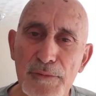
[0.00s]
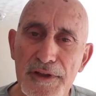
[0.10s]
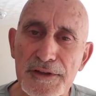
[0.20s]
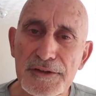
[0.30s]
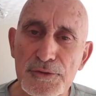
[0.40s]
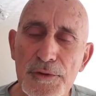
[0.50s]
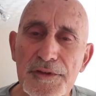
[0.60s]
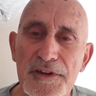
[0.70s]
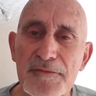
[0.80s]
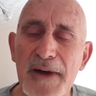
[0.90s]
with two or
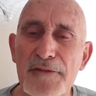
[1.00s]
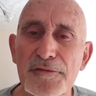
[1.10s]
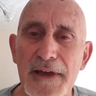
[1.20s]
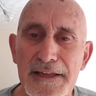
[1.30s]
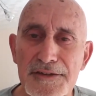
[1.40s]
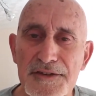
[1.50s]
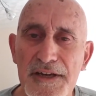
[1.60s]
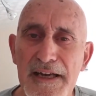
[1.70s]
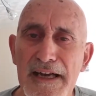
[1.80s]
three of my friends,